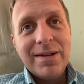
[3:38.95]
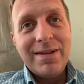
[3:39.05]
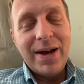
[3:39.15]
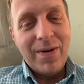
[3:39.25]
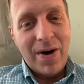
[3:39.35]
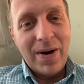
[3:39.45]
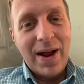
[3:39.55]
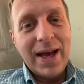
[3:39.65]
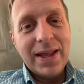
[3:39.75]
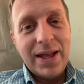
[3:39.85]
there are
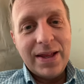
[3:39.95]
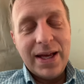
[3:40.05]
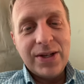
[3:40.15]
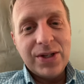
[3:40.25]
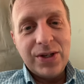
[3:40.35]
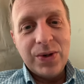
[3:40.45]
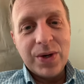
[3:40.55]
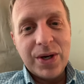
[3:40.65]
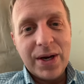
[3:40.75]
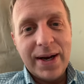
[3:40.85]
likely things that you
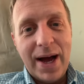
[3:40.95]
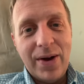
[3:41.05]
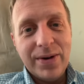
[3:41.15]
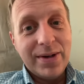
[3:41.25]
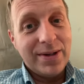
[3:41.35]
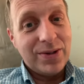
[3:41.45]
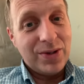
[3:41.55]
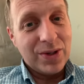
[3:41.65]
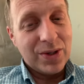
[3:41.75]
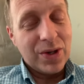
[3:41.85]
can cut out. It's
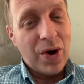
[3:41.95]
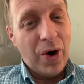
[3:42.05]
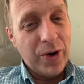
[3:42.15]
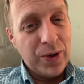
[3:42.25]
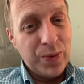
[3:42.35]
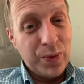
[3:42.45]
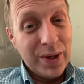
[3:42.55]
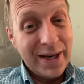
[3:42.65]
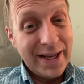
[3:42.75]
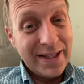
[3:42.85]
just, are you
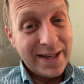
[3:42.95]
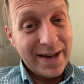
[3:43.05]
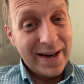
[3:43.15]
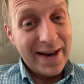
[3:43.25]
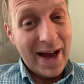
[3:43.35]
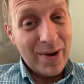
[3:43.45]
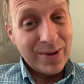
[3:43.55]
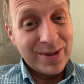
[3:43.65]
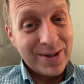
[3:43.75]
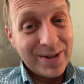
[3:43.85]
willing to cut it
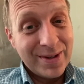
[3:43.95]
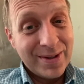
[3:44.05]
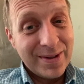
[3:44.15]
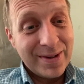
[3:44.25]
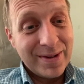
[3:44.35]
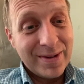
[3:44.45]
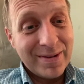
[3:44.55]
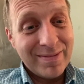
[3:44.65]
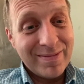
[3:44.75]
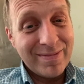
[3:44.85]
out?
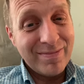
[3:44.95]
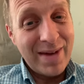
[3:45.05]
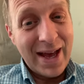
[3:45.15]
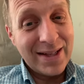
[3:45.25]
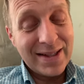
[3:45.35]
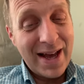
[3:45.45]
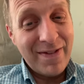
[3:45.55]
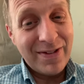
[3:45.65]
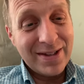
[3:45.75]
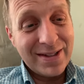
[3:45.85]
Man's
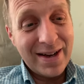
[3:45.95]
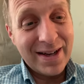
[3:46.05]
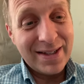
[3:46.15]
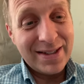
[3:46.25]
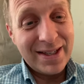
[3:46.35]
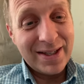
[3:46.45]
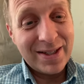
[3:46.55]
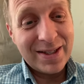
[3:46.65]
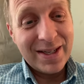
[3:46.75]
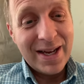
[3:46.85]
life does not
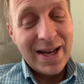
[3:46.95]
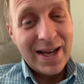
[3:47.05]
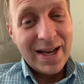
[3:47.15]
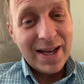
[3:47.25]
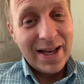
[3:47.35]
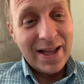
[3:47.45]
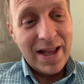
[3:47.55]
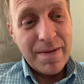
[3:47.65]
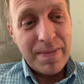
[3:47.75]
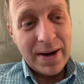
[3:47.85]
consist in the
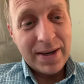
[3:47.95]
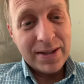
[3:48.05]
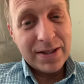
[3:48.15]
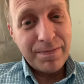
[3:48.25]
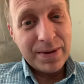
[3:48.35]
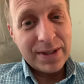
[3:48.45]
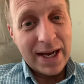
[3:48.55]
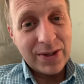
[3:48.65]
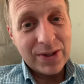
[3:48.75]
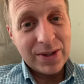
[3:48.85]
abundance of
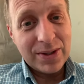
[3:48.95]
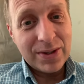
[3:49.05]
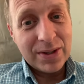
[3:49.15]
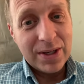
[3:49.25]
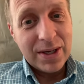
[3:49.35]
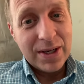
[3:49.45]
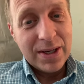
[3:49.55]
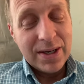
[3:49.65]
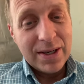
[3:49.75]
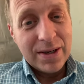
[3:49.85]
possessions,
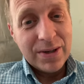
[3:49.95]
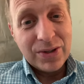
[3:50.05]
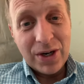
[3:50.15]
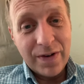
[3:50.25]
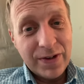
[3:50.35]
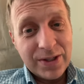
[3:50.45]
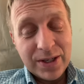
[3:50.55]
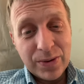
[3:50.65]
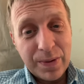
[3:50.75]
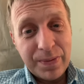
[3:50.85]

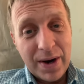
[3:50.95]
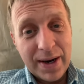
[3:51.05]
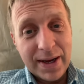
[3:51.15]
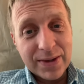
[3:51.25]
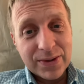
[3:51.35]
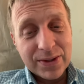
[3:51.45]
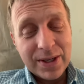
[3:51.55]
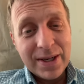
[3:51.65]
services, or products.